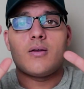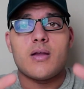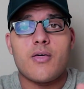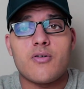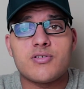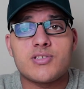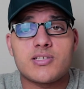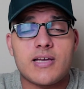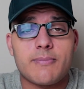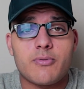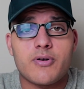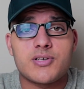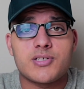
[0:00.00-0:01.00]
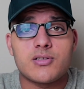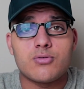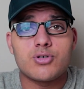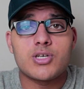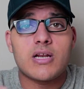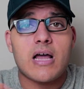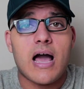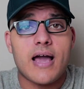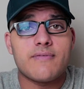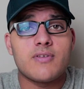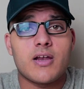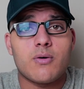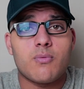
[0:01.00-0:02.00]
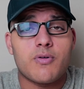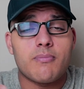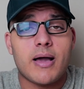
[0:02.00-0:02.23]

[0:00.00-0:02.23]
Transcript: Now there is a temporary solution. I've done it with